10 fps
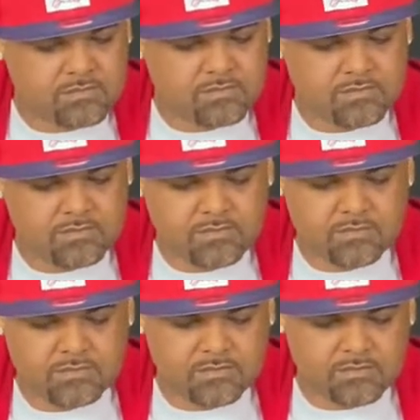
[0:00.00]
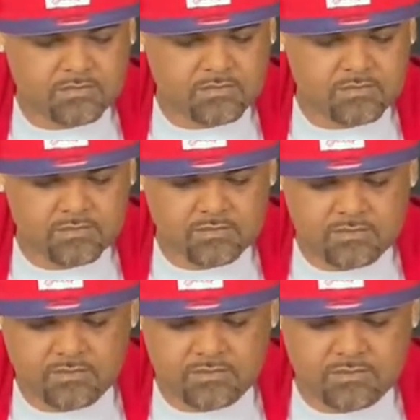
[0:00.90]

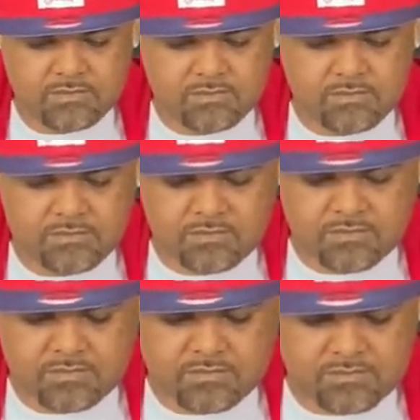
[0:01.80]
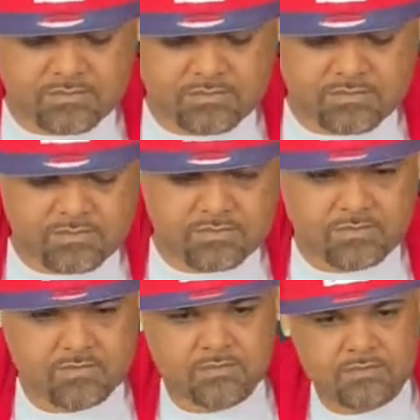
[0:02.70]

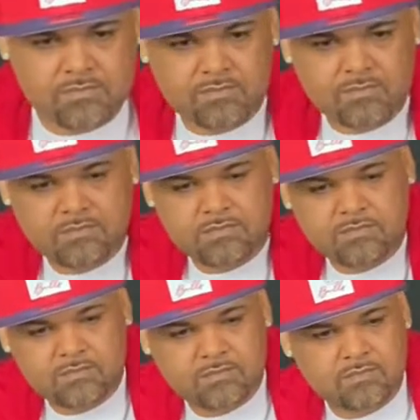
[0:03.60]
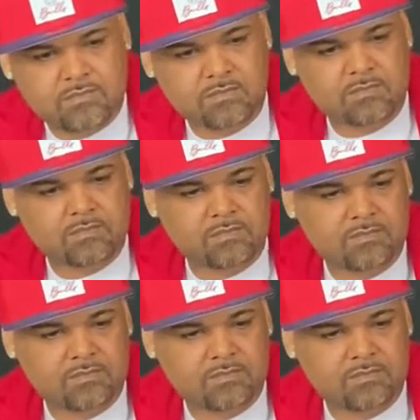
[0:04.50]
No words are spoken by the person on screen.